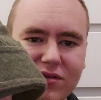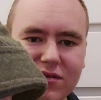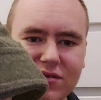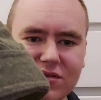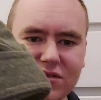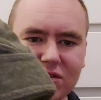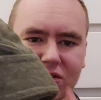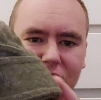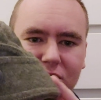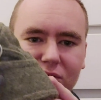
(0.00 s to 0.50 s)

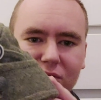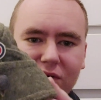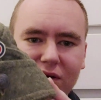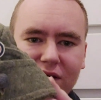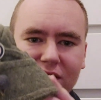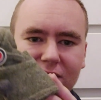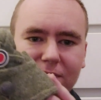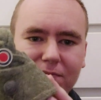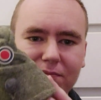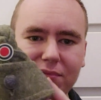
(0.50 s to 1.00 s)
is
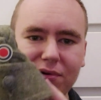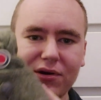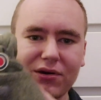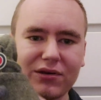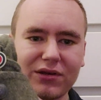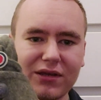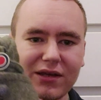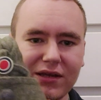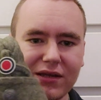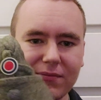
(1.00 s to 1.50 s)
quite
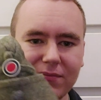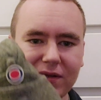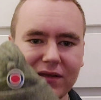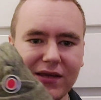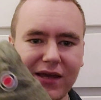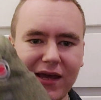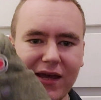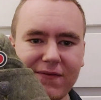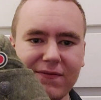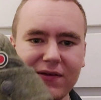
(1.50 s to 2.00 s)
bulky and a bit
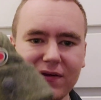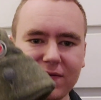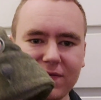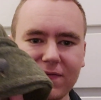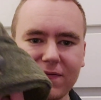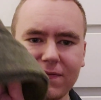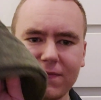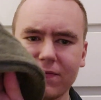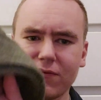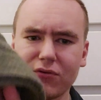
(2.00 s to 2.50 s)
heavy
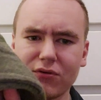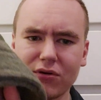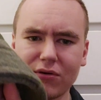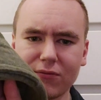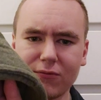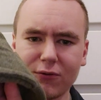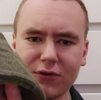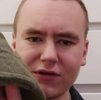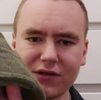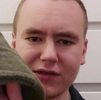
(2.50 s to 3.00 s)
for
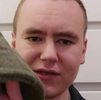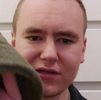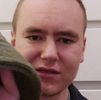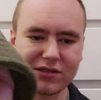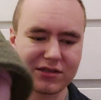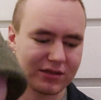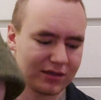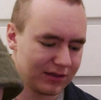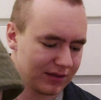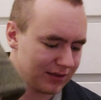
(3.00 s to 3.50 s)
what it
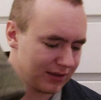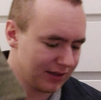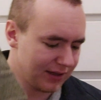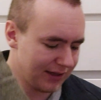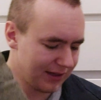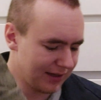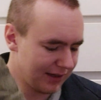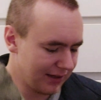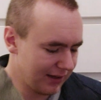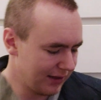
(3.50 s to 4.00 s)
is.
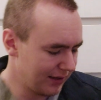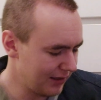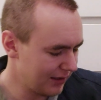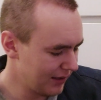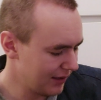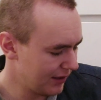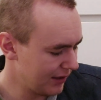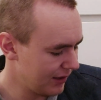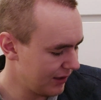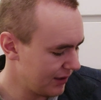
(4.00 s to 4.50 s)
But
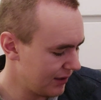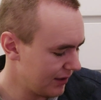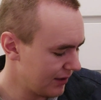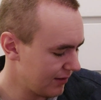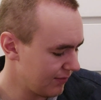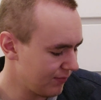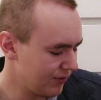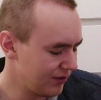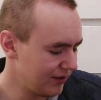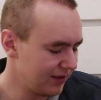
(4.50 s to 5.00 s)

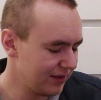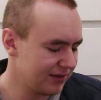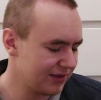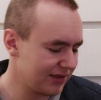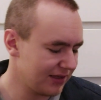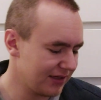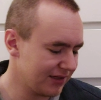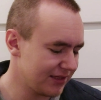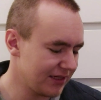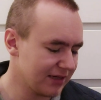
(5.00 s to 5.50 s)
it is
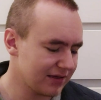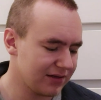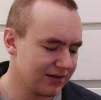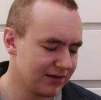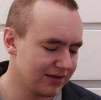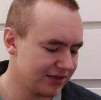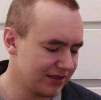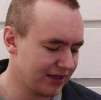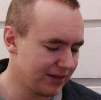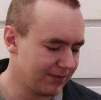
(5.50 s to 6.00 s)
exactly
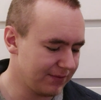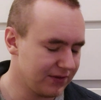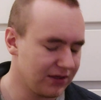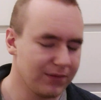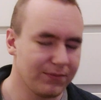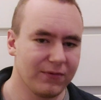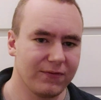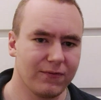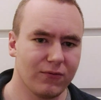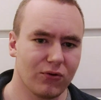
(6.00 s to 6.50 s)
the same
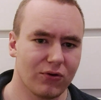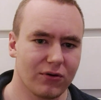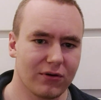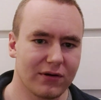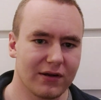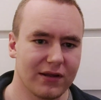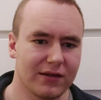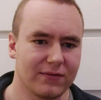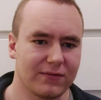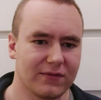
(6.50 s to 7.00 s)
type of wool
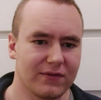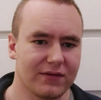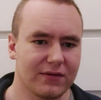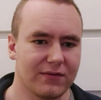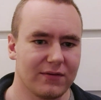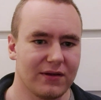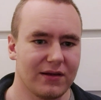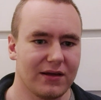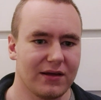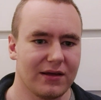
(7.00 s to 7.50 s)

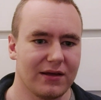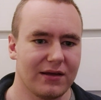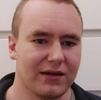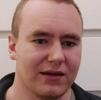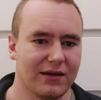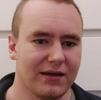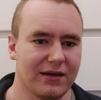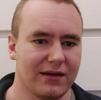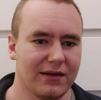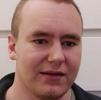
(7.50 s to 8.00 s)

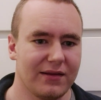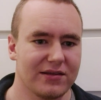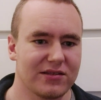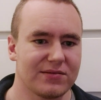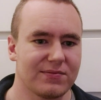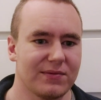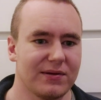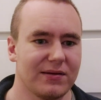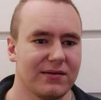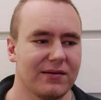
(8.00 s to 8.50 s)
that's
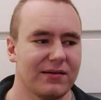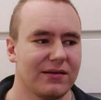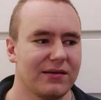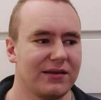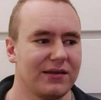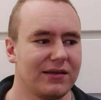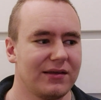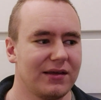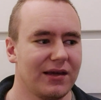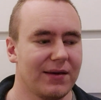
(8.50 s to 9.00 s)

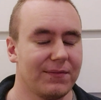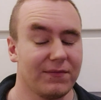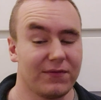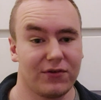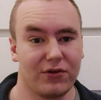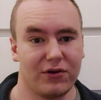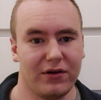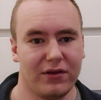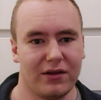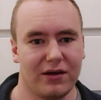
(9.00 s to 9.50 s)
the
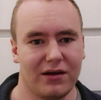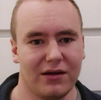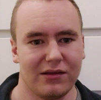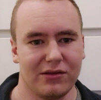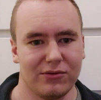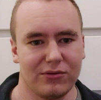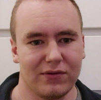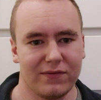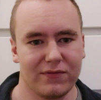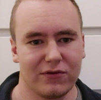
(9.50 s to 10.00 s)
M39
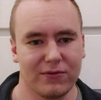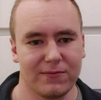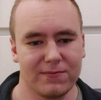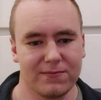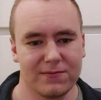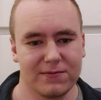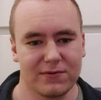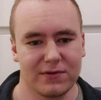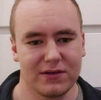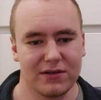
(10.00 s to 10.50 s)
uniform,
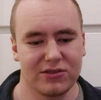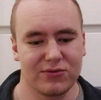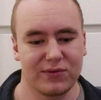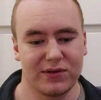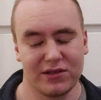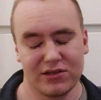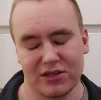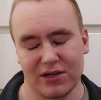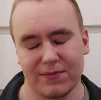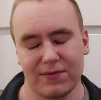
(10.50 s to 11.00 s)

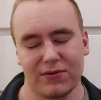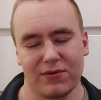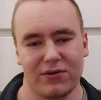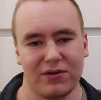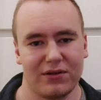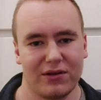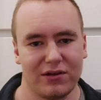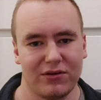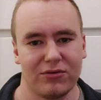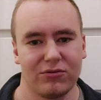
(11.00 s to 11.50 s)
Swedish
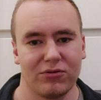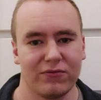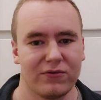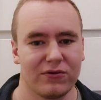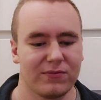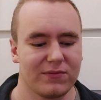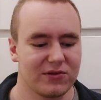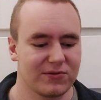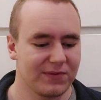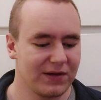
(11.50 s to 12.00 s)
M39
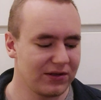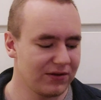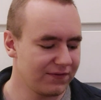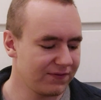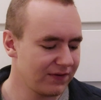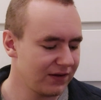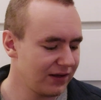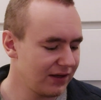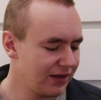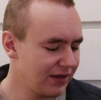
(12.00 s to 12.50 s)
uniform is made of.
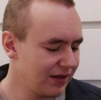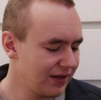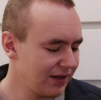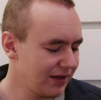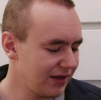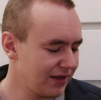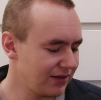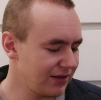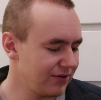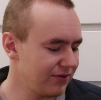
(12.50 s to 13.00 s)

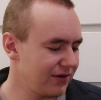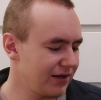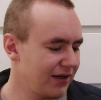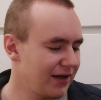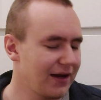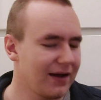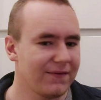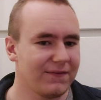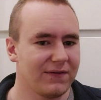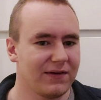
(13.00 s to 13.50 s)
And here I
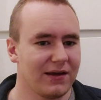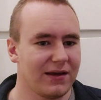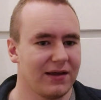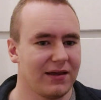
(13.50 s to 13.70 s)
have,